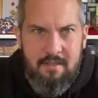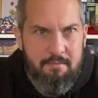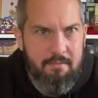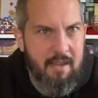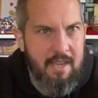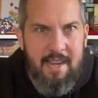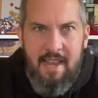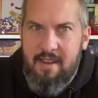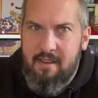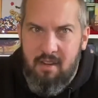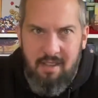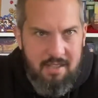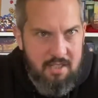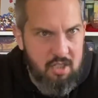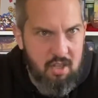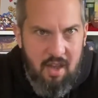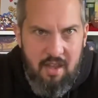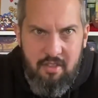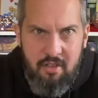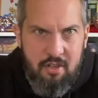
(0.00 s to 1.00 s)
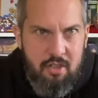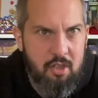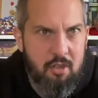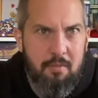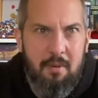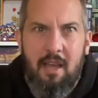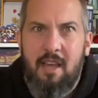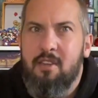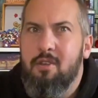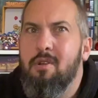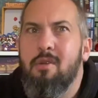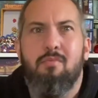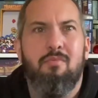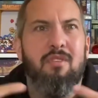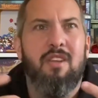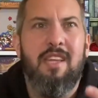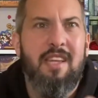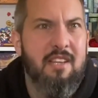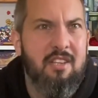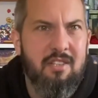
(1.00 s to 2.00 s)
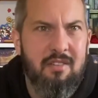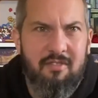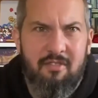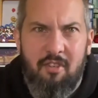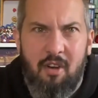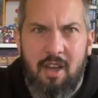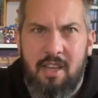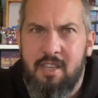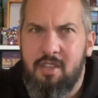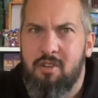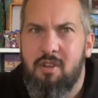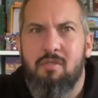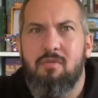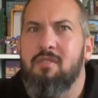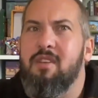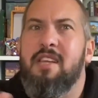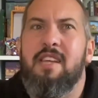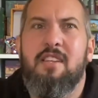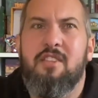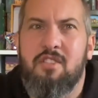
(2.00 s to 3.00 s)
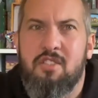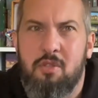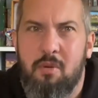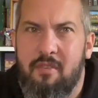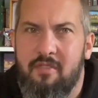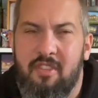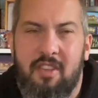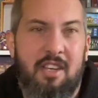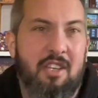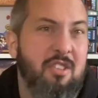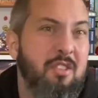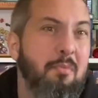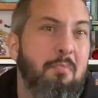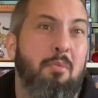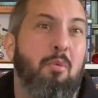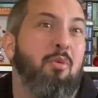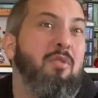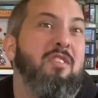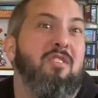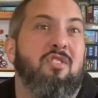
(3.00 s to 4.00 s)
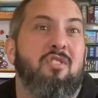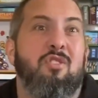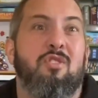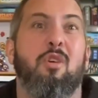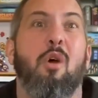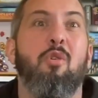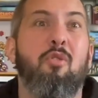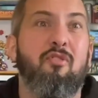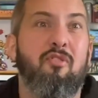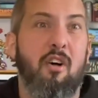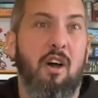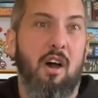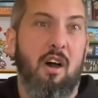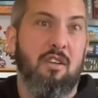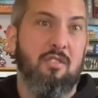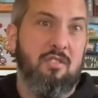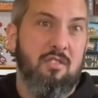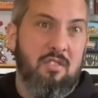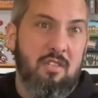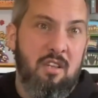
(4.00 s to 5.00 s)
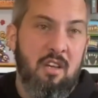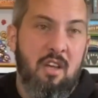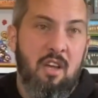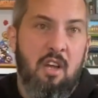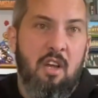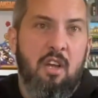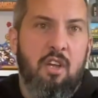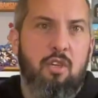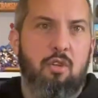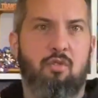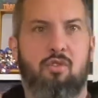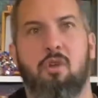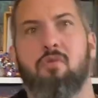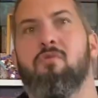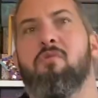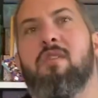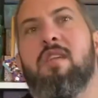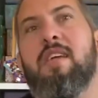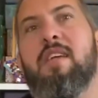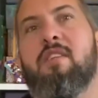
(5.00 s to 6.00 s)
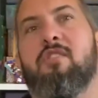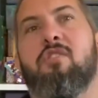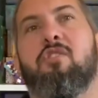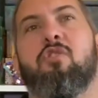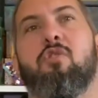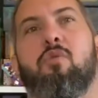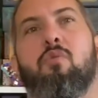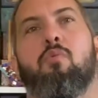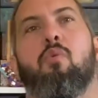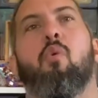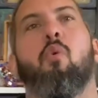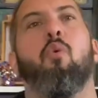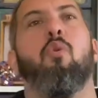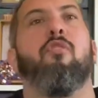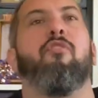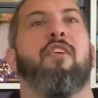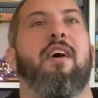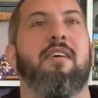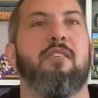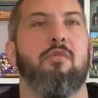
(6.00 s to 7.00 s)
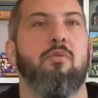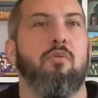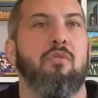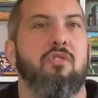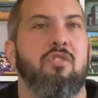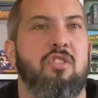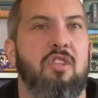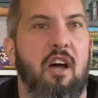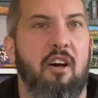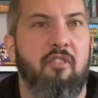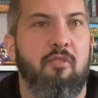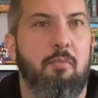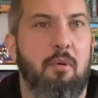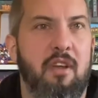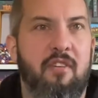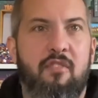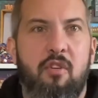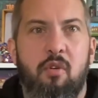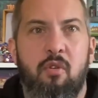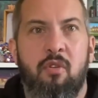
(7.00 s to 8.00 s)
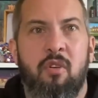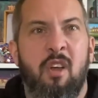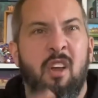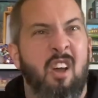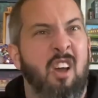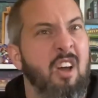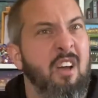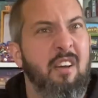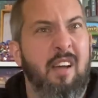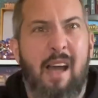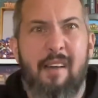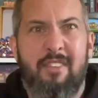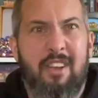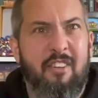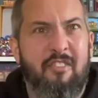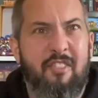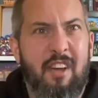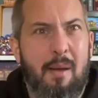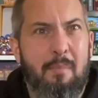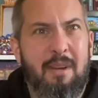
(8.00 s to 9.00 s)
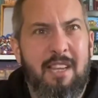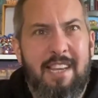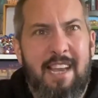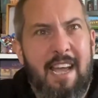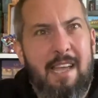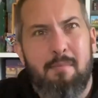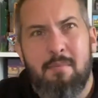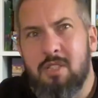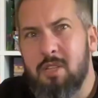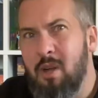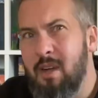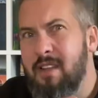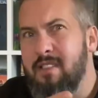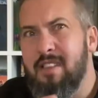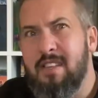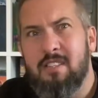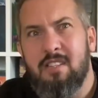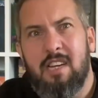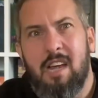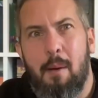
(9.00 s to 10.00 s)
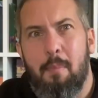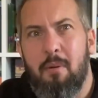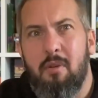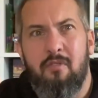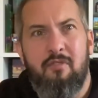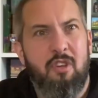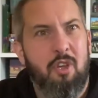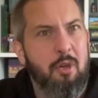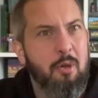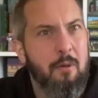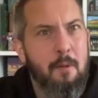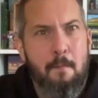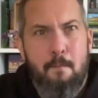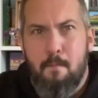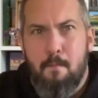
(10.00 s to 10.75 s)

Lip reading: again, like Scythe at 2-player, you don't need to fight. You don't need to do everything because the board is so vast. You don't need to do all of that sort of stuff. But if you're having a family games night and there's a couple of you